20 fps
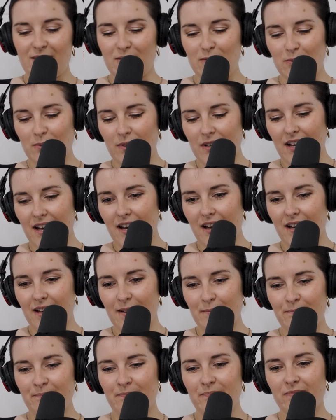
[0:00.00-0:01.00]
Oh,
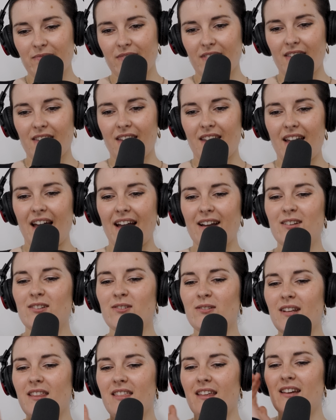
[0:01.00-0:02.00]
um, I could
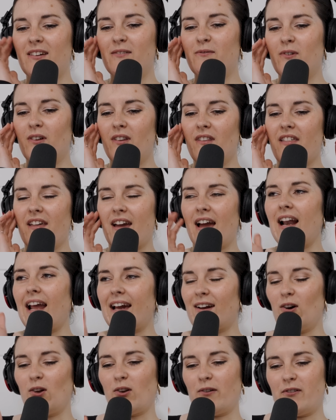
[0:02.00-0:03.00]
only think of one thing. I
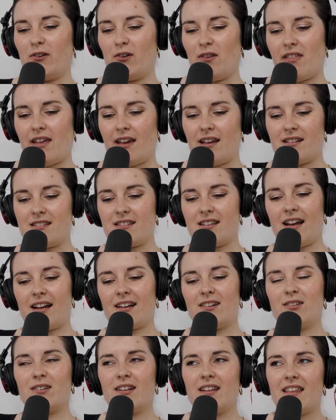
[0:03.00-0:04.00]
like all of your things. I
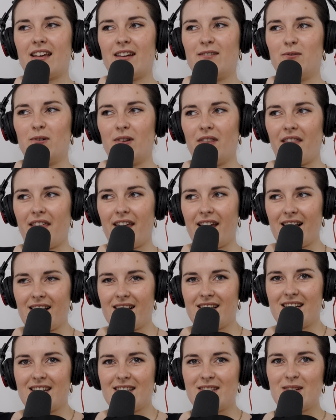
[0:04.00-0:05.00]
could only think of one thing.
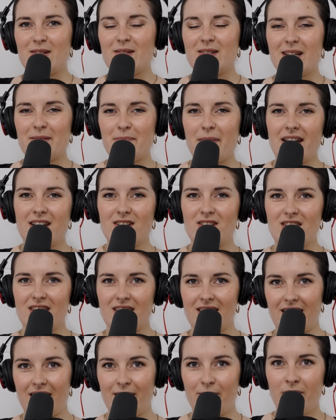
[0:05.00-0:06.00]
And as soon as I mentioned
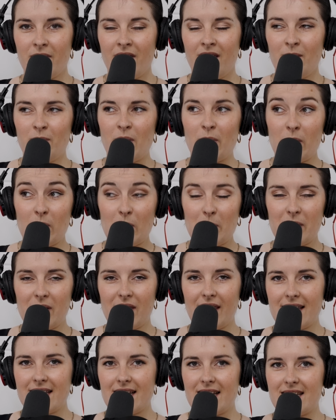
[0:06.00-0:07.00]
it, when we were putting
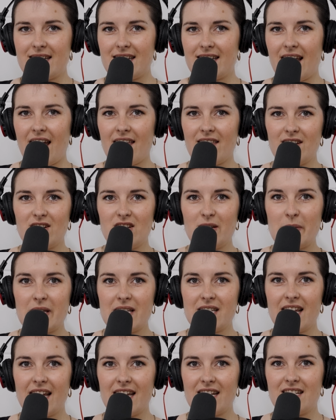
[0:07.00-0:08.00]
this list together, Jimmy
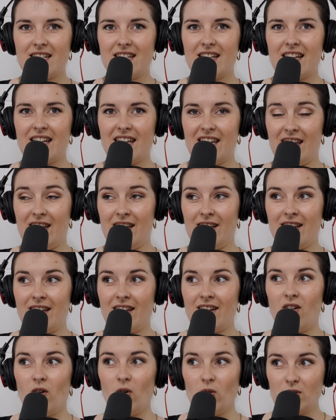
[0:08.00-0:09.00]
said he
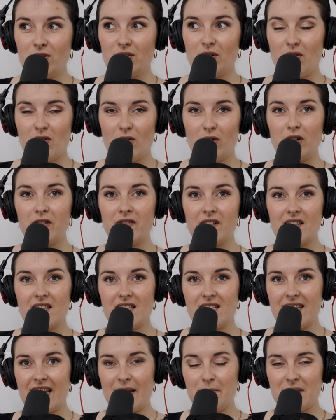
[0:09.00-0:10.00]
also thought of it at the
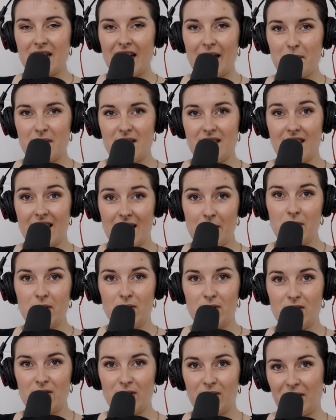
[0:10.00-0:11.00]
same time as the
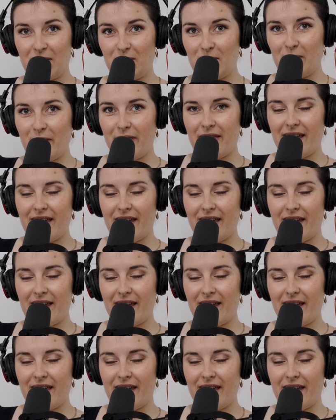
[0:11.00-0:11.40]
most uncool